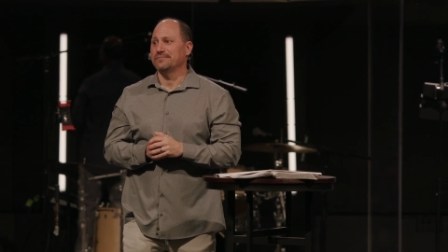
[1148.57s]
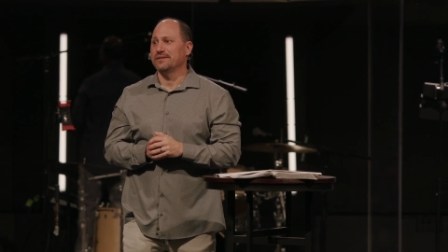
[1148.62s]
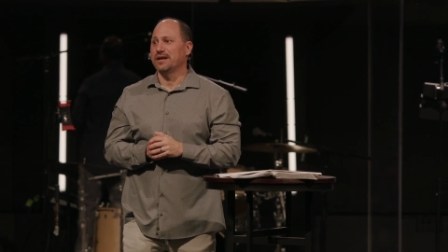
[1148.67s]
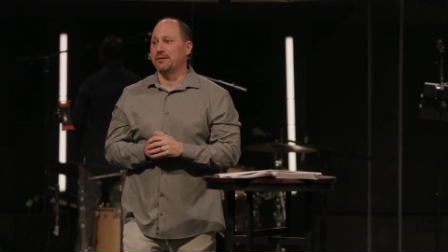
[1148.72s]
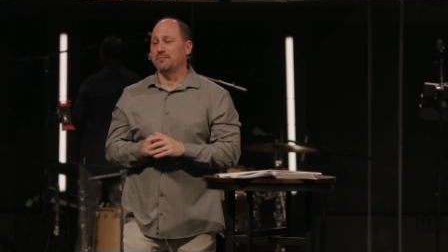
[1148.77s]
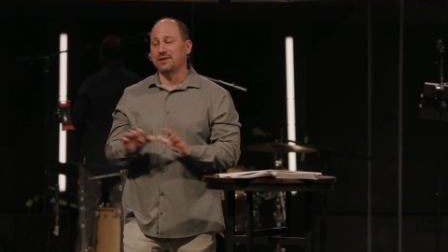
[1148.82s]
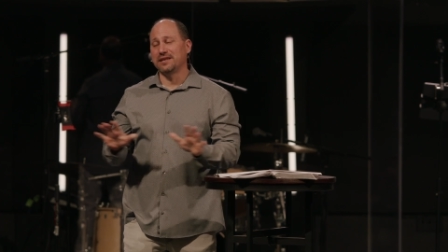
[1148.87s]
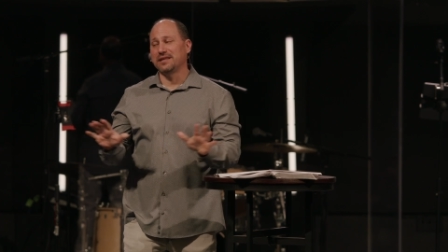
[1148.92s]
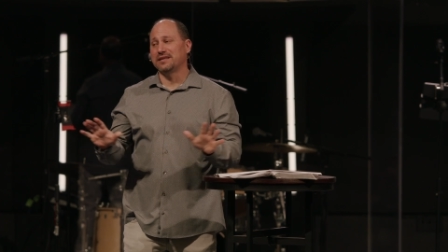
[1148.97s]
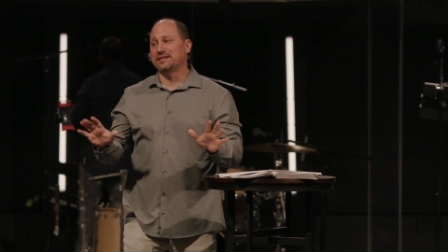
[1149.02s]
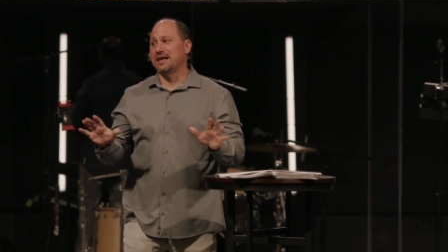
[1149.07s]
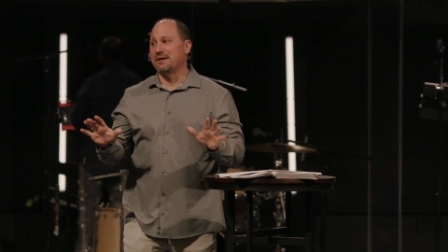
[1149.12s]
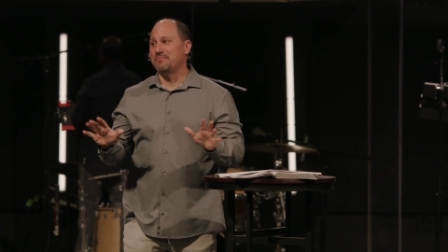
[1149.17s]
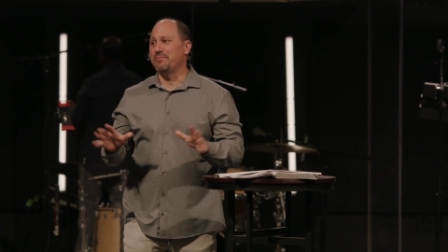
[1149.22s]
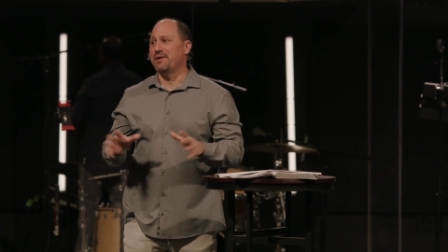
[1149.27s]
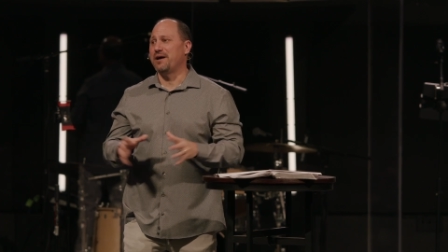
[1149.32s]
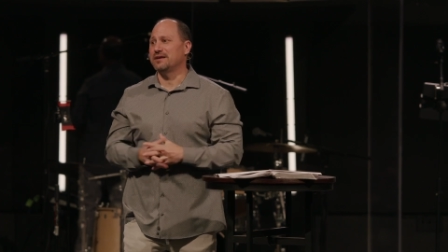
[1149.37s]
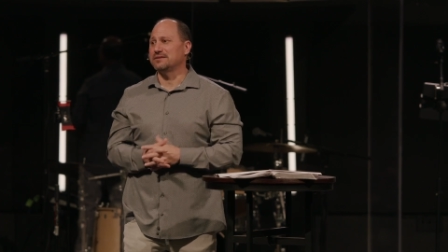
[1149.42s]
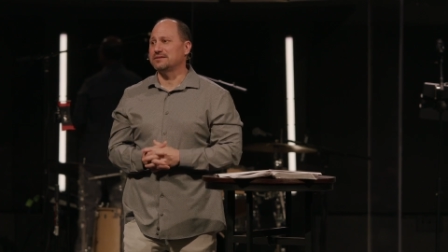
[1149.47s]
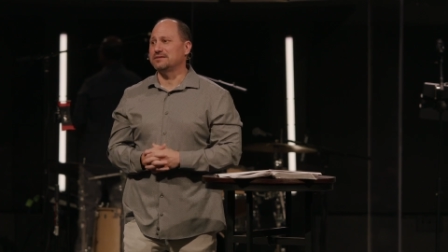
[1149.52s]
I'm going to let that
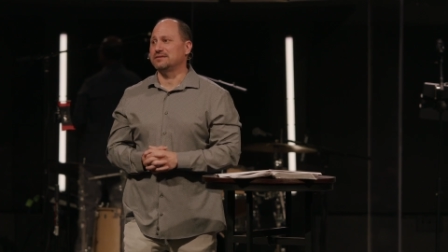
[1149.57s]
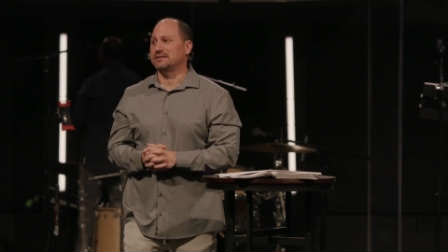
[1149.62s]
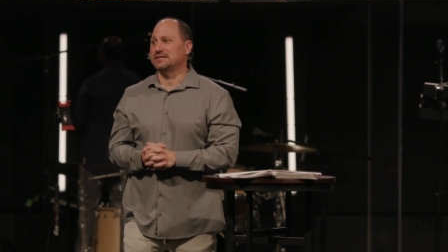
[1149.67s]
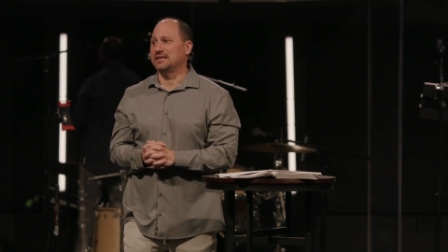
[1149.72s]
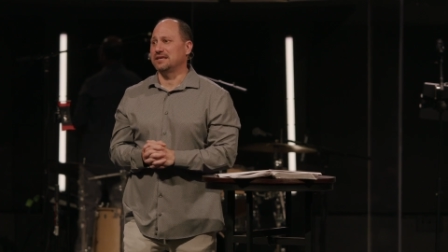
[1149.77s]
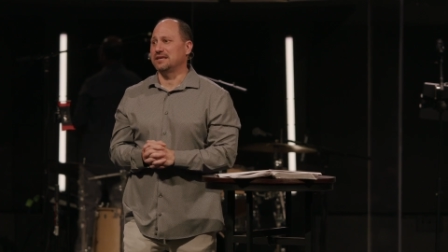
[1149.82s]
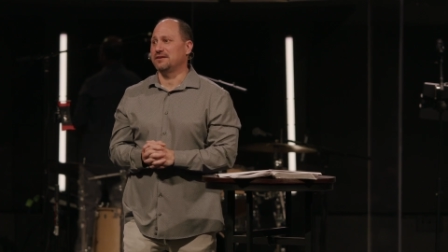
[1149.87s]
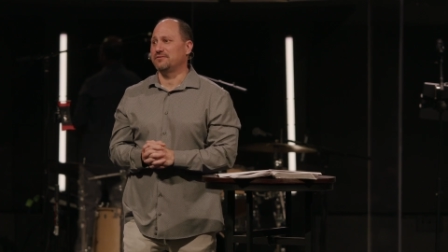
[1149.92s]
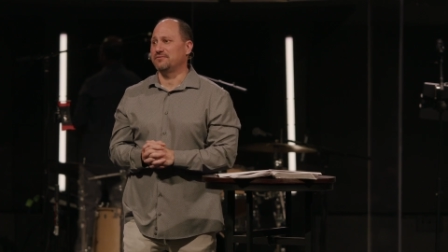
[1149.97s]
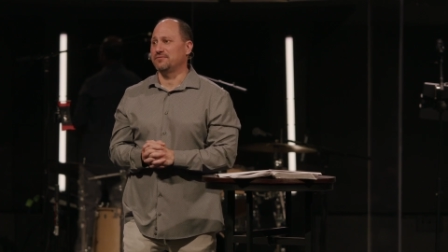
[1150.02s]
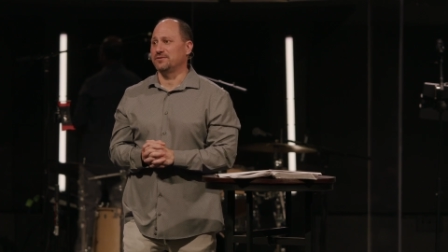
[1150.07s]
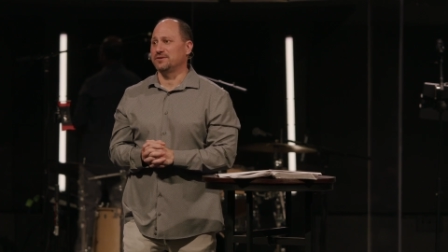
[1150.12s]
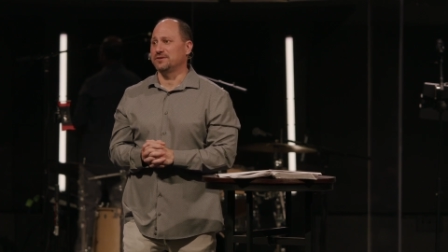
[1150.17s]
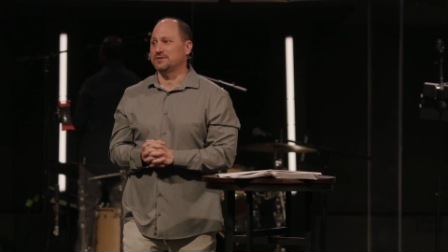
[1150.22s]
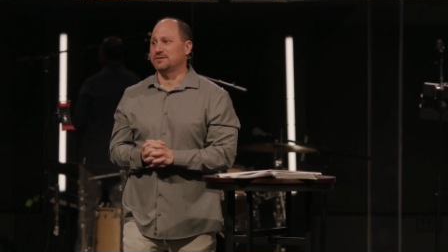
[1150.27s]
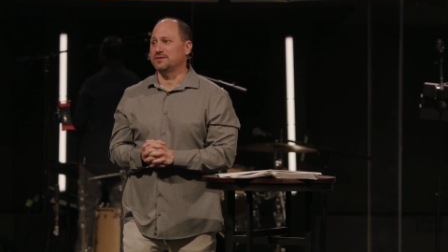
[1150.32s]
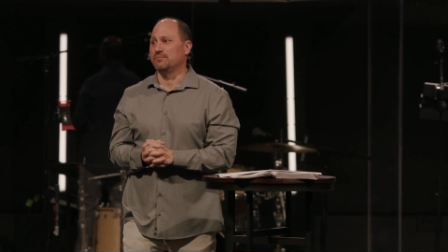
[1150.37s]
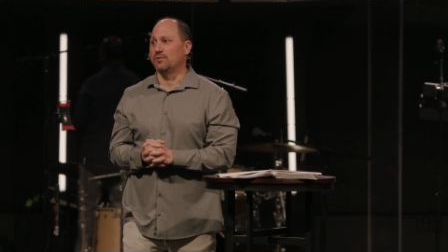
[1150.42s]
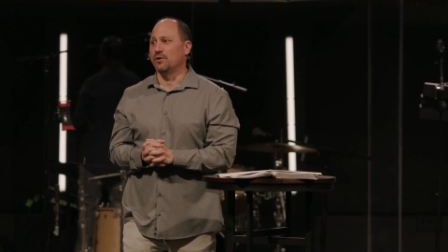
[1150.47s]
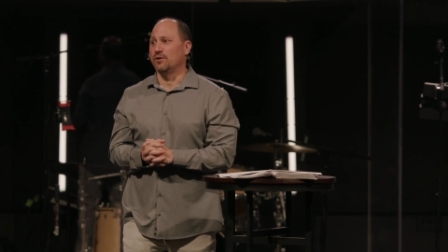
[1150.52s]
pause and sink in for
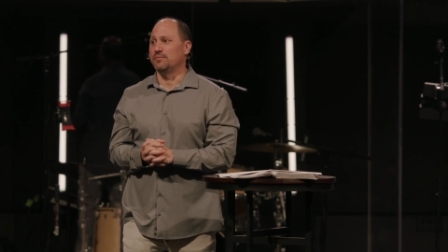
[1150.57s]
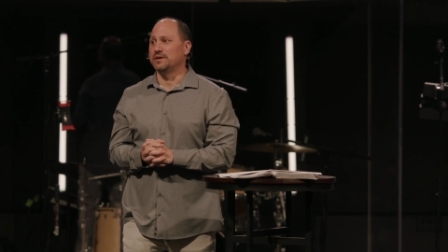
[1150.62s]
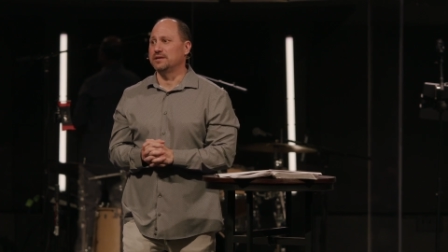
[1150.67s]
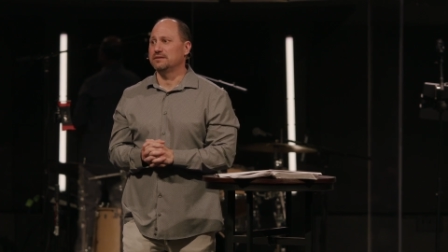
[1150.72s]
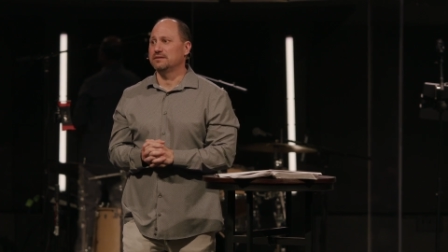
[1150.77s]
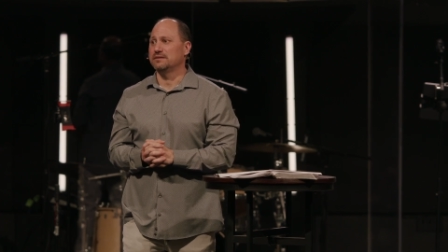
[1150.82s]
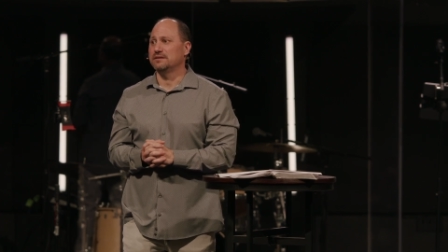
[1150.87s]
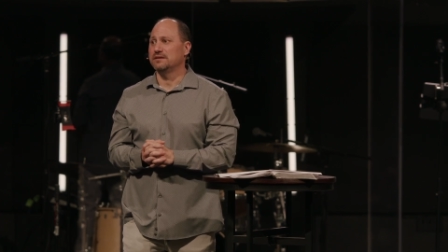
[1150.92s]
just a moment.